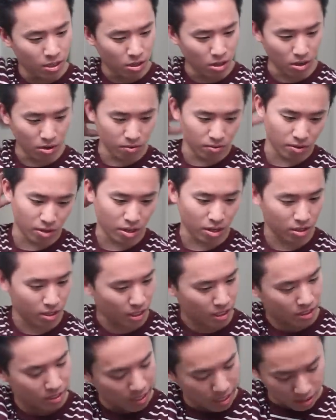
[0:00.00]
overall,
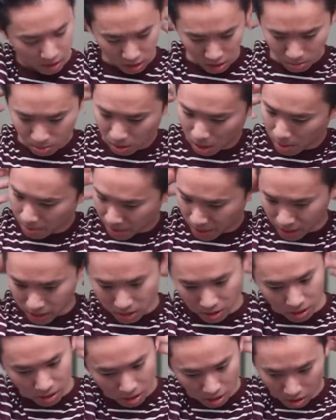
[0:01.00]
like texture
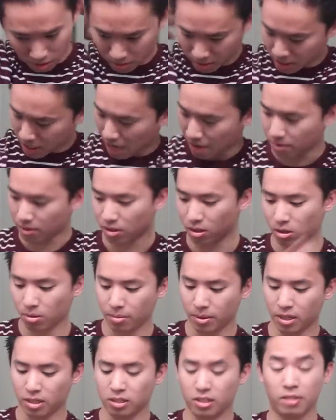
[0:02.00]
pomades always have a little
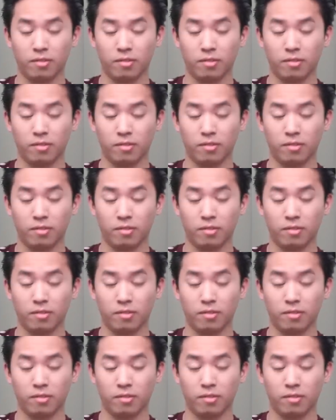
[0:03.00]
bit of